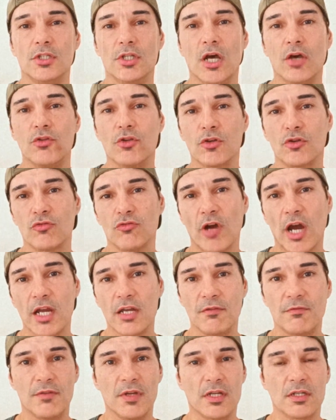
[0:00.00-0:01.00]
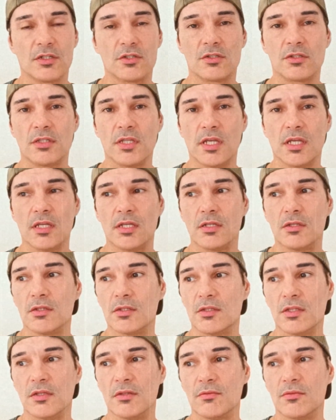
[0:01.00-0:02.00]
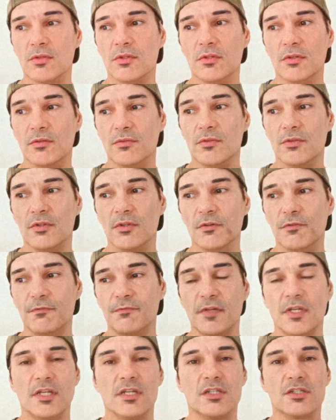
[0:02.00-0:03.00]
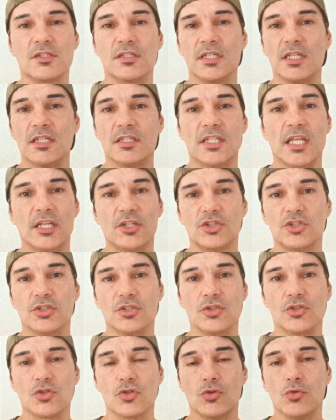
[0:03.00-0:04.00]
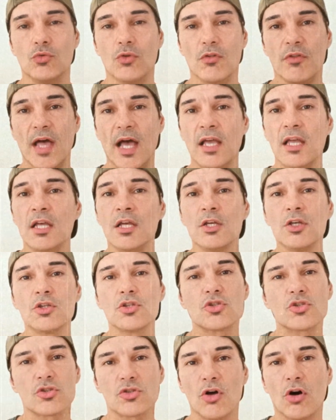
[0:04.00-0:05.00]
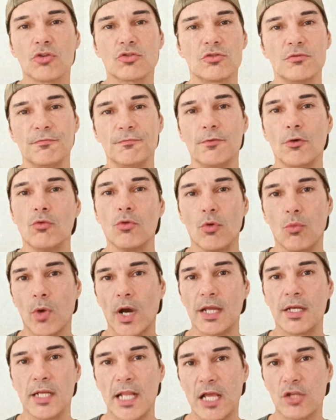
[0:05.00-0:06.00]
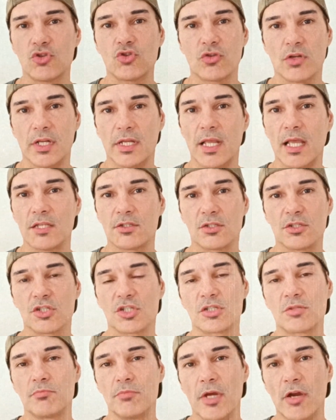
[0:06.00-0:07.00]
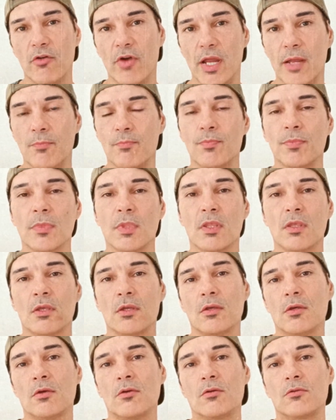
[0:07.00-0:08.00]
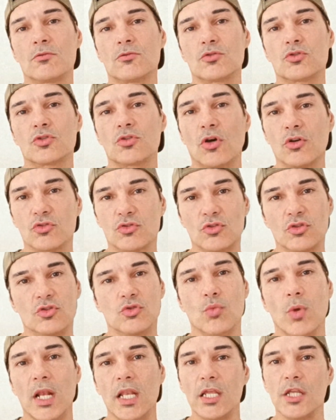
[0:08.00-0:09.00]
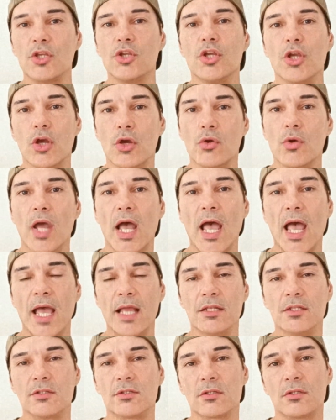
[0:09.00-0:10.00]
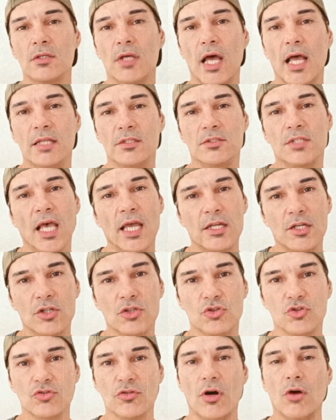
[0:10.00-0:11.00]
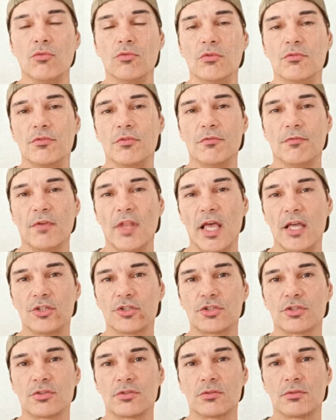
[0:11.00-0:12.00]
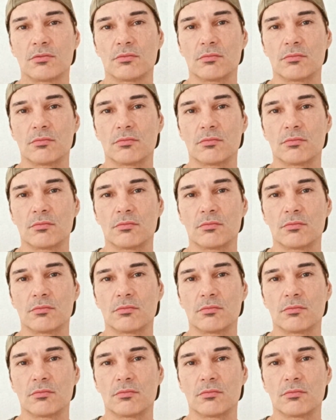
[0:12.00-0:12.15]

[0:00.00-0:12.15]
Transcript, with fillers: you know, the cravings, the the, the, the fears, the addictions, all of that start to fall away naturally as the spirit starts to dwell in you and and take control of the flesh.